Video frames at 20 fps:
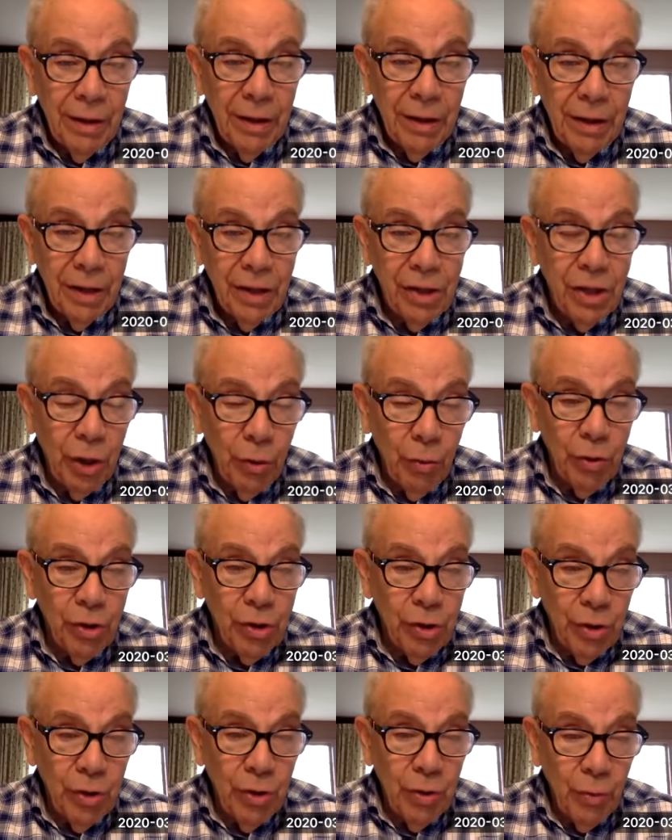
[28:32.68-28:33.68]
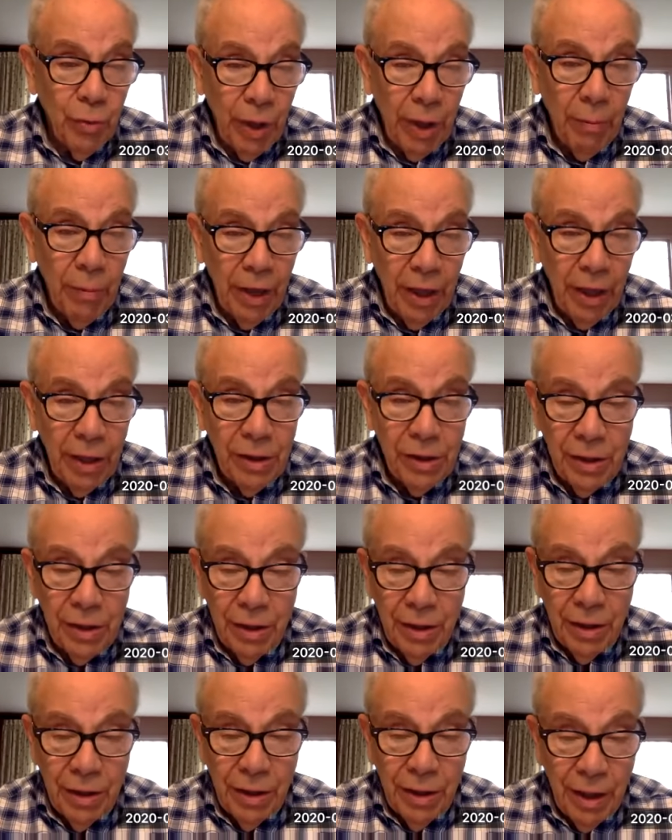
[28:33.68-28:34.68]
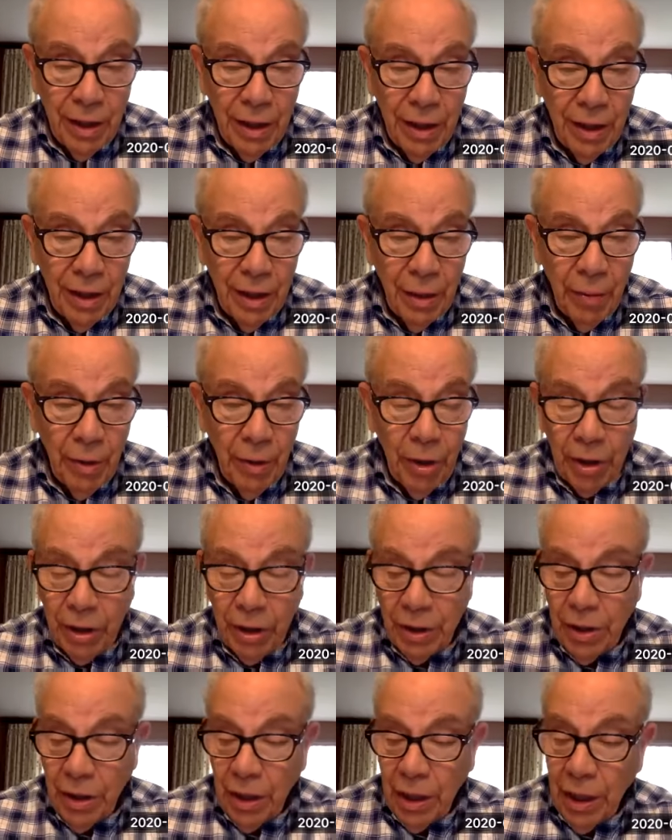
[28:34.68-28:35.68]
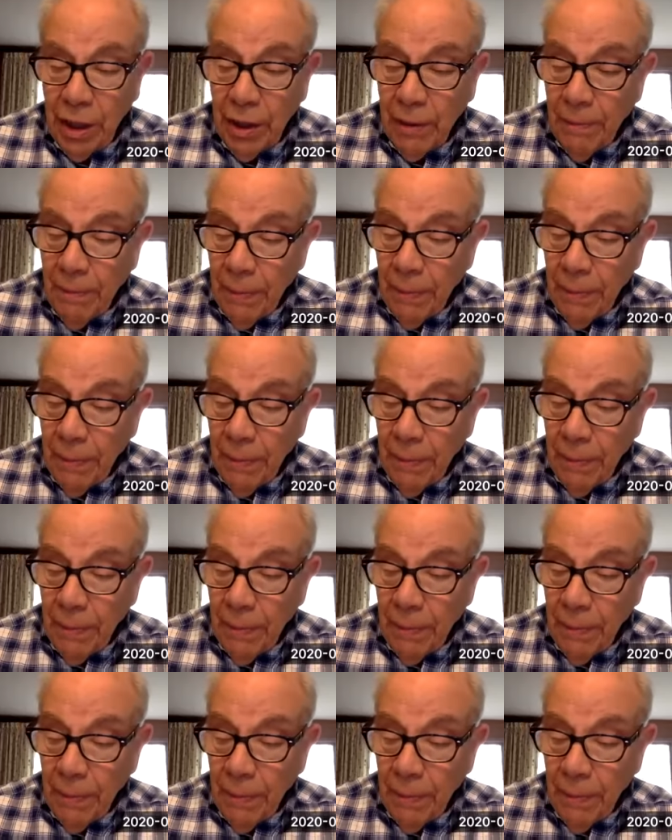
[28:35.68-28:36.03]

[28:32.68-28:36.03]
distinguished rabbis in America today.